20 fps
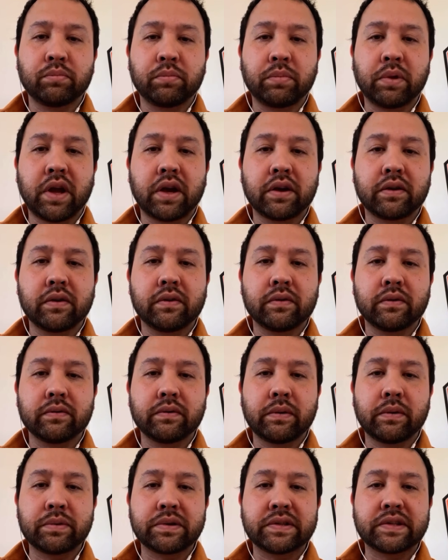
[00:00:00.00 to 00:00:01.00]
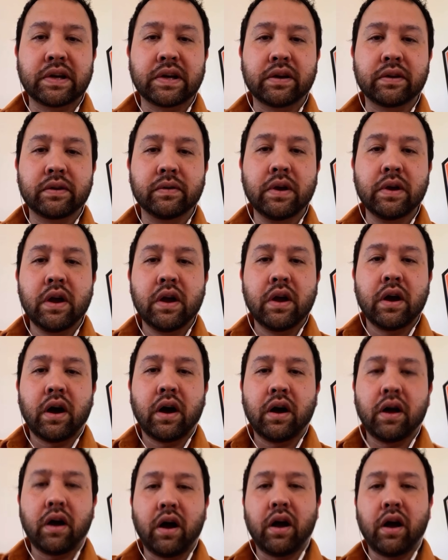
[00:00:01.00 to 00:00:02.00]
Blanco or Reposado?
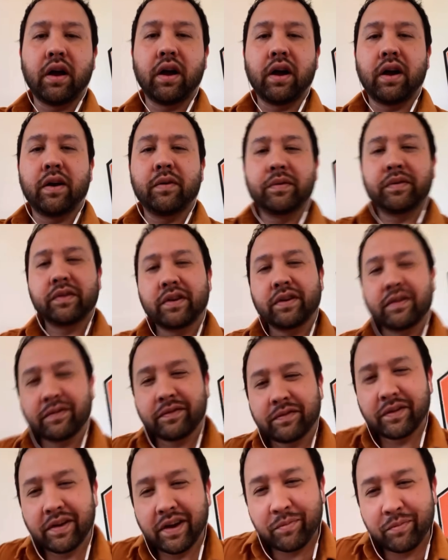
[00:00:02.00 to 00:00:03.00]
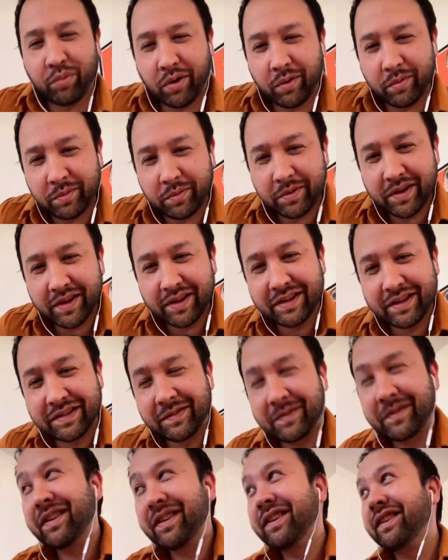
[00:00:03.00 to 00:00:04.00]
I'm gonna probably this
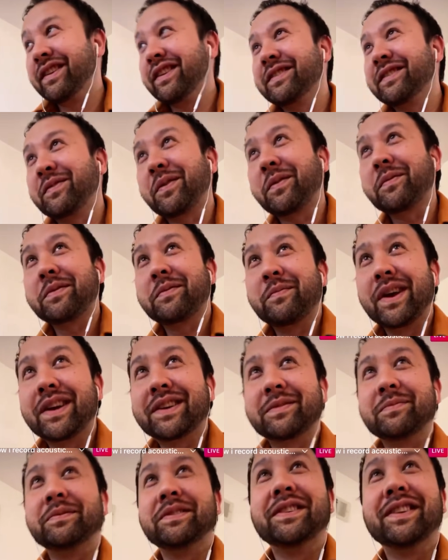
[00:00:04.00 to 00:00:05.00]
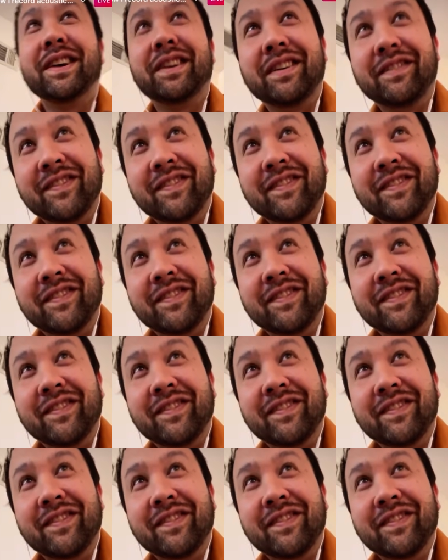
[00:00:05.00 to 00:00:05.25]
probably makes me